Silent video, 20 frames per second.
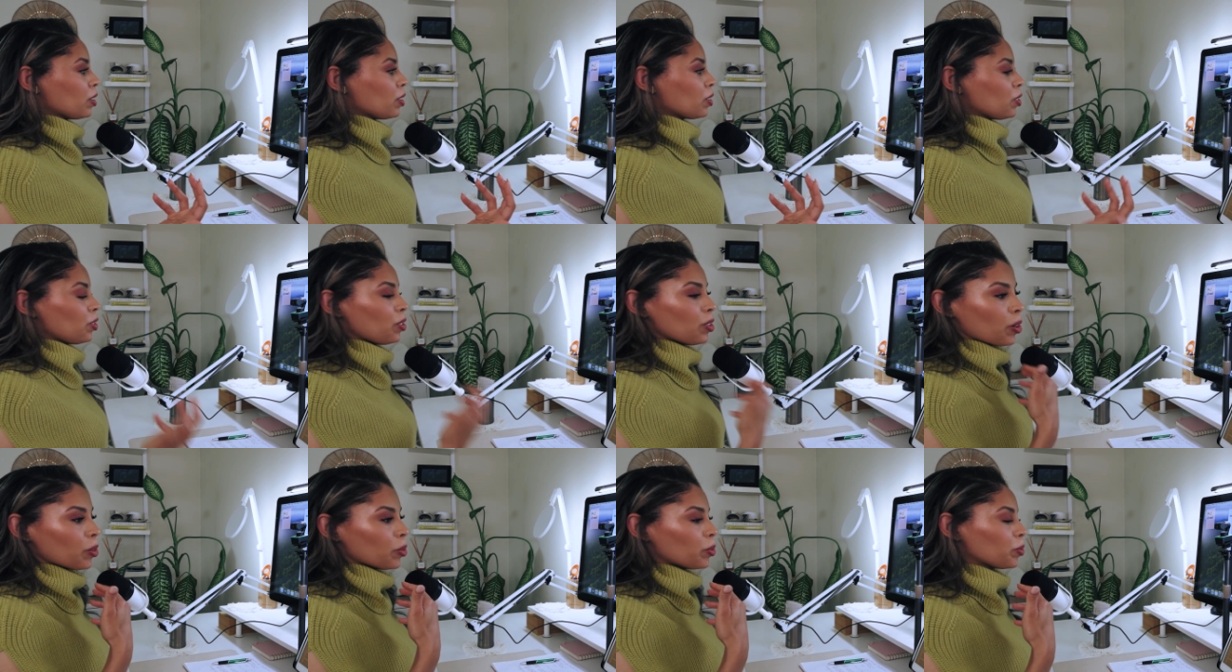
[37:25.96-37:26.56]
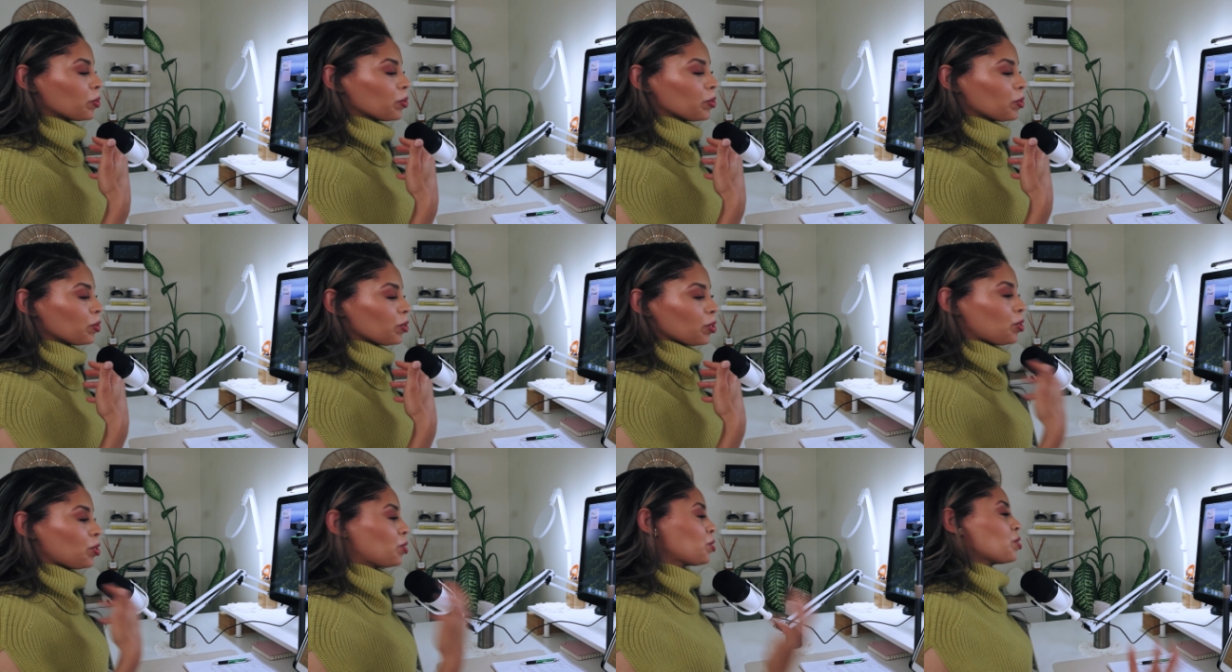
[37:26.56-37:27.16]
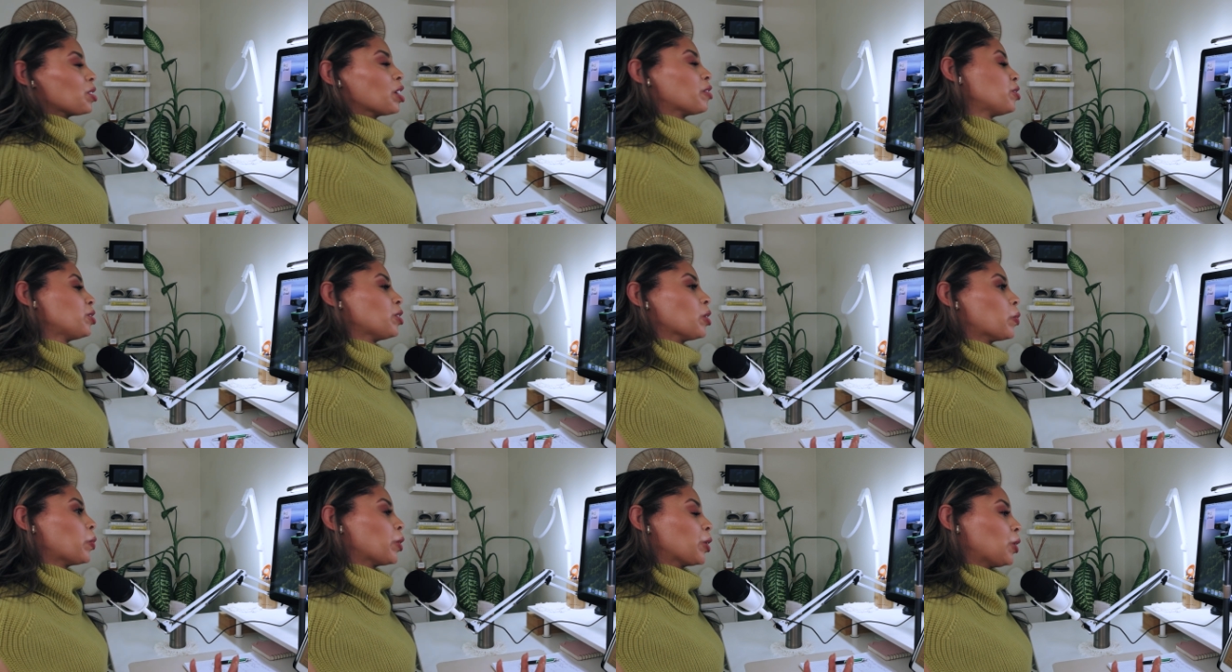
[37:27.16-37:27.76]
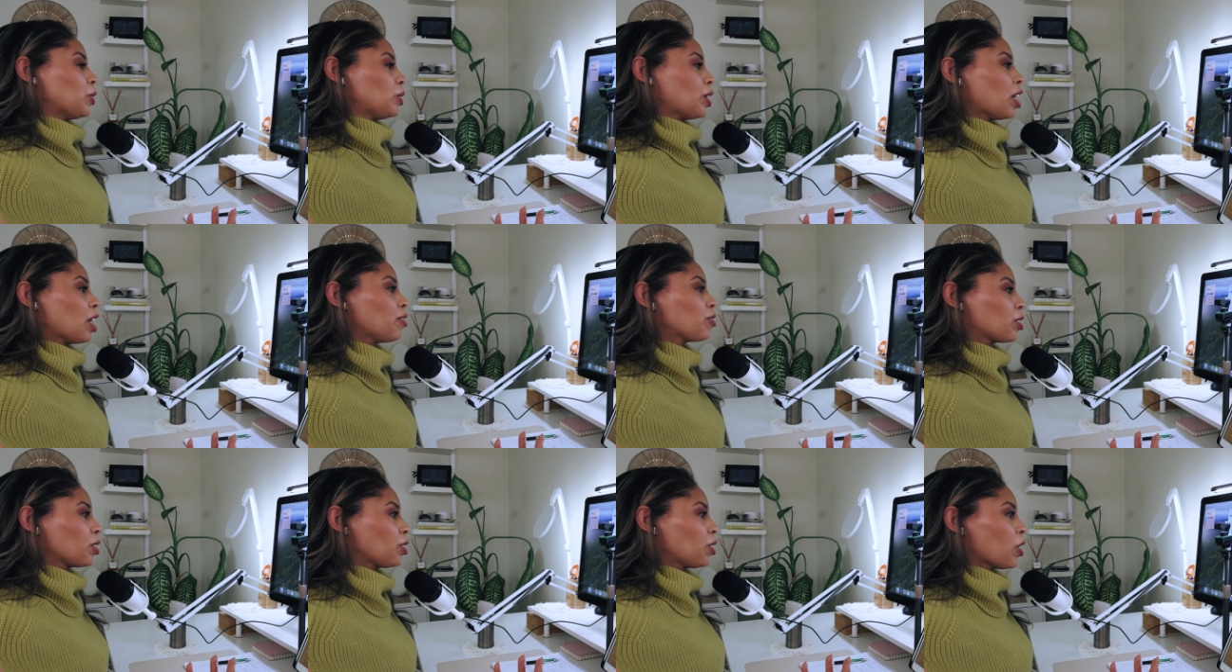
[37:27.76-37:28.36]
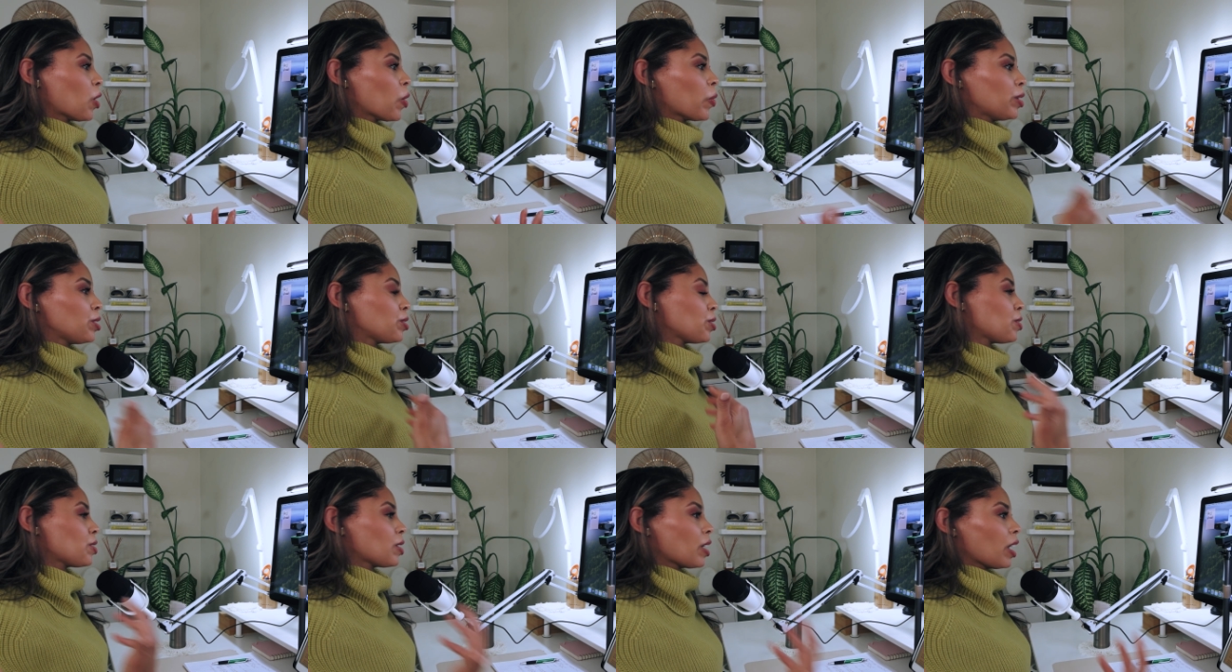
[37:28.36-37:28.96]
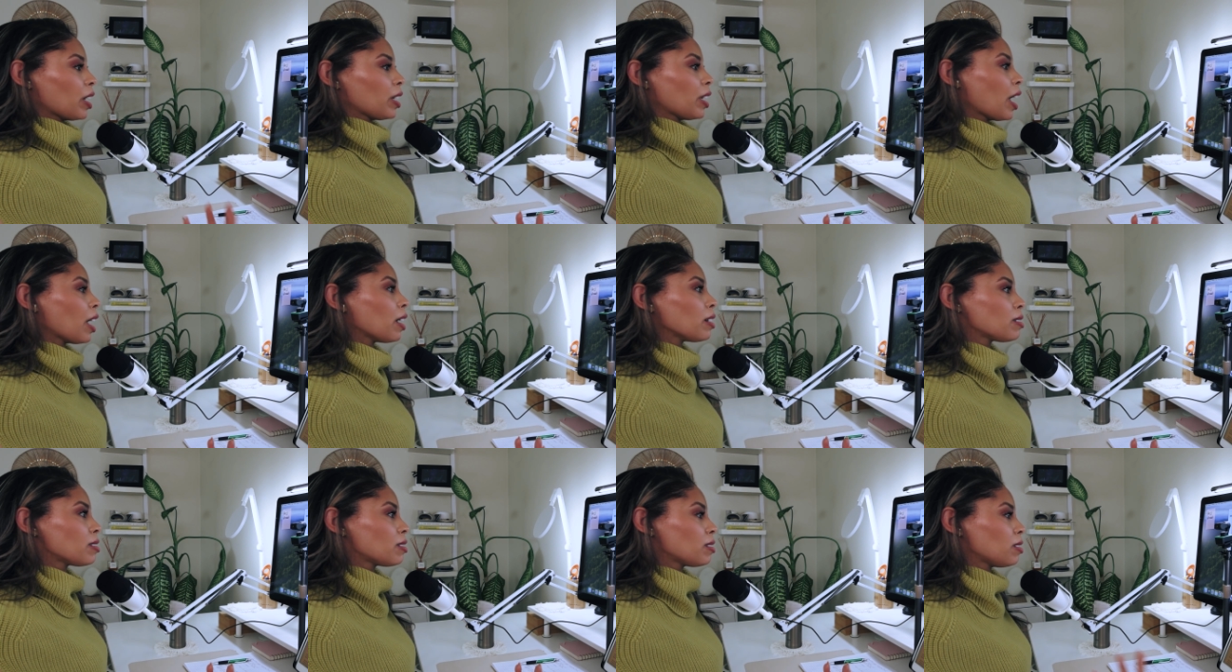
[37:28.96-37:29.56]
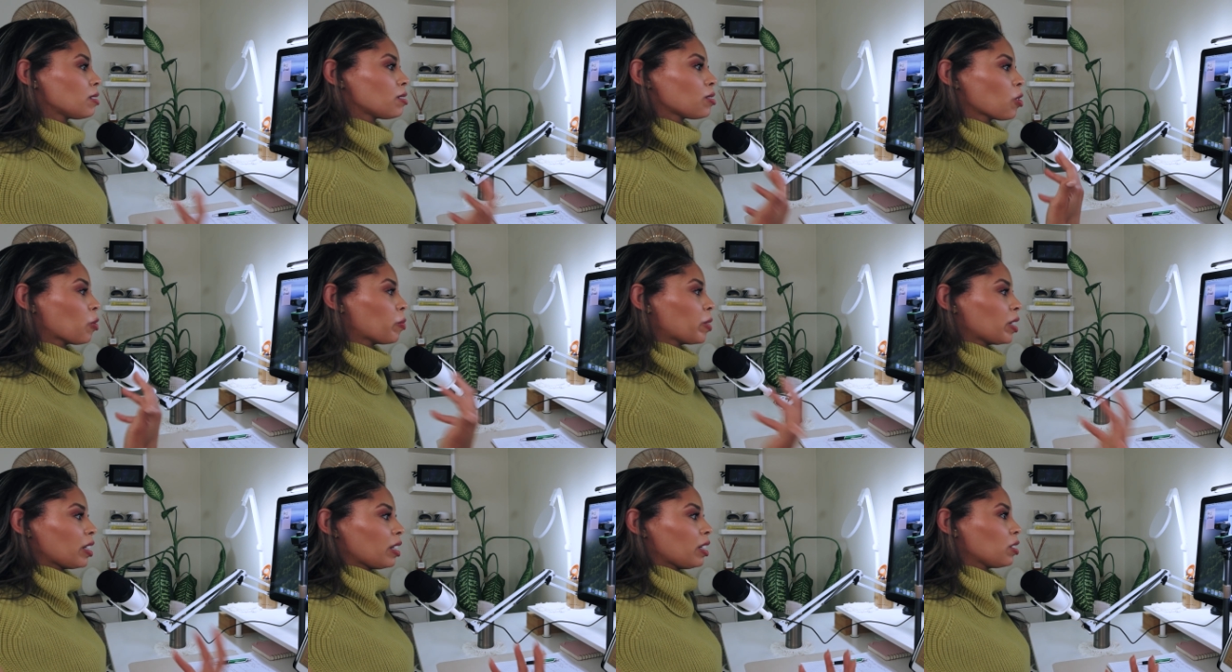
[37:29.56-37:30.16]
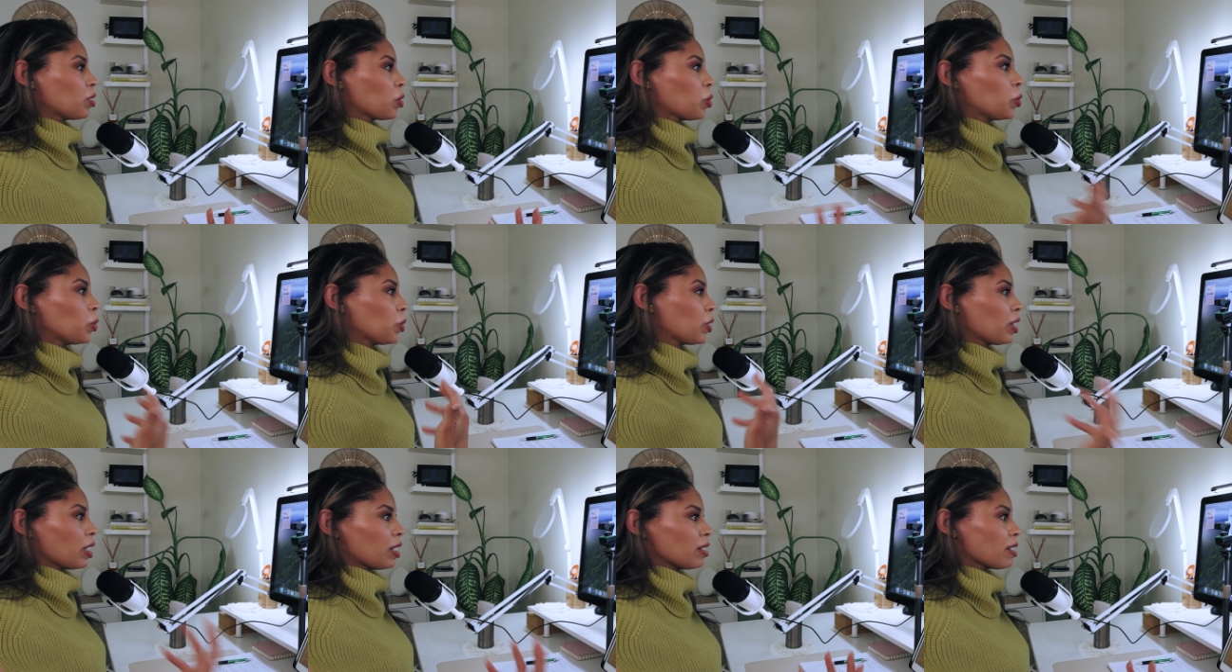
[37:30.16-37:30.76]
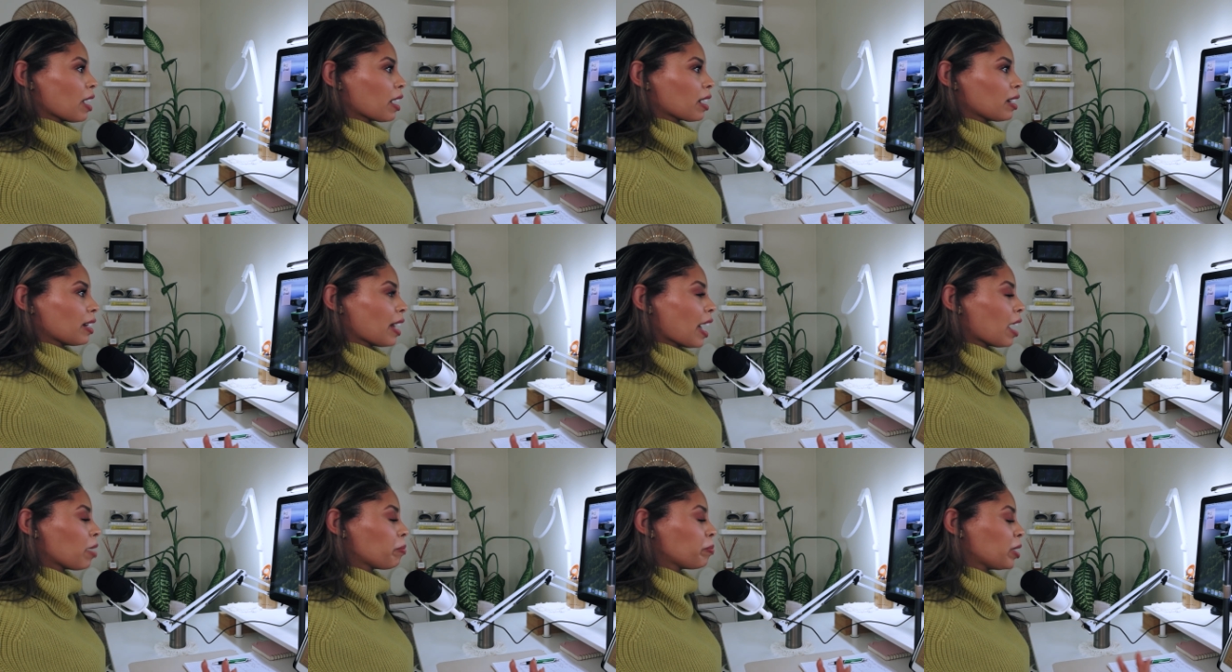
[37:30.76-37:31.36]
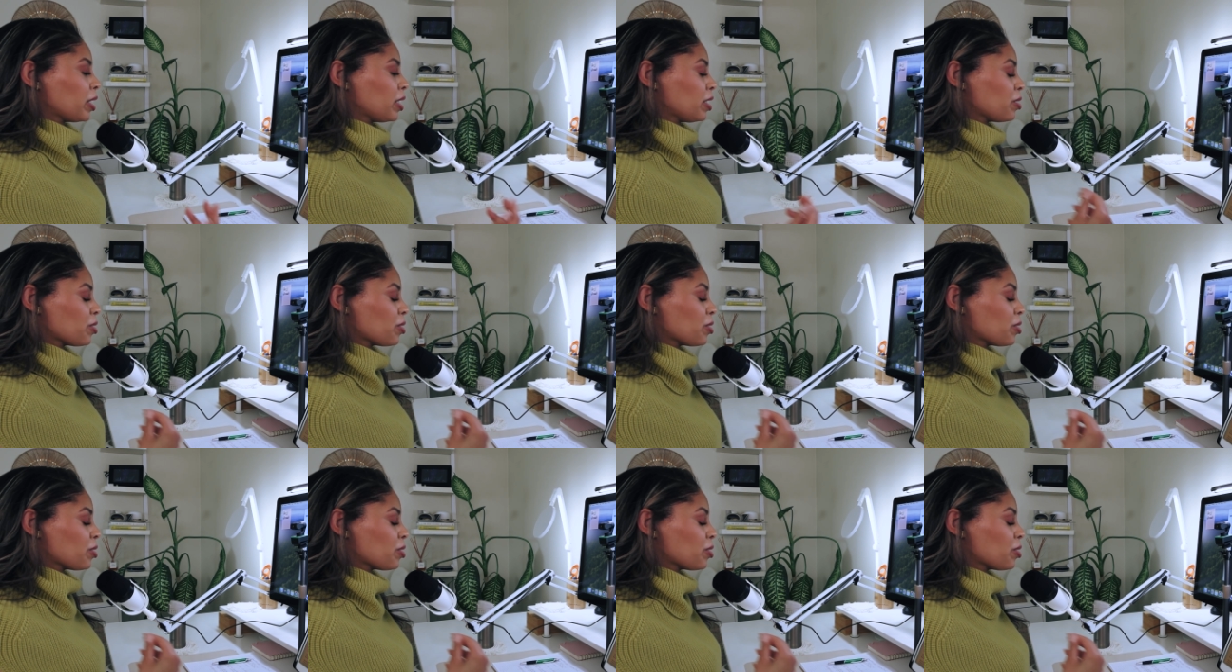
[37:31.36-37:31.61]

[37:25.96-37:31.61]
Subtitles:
you just never know where your life could go, and just say yes to so many cool things that can happen.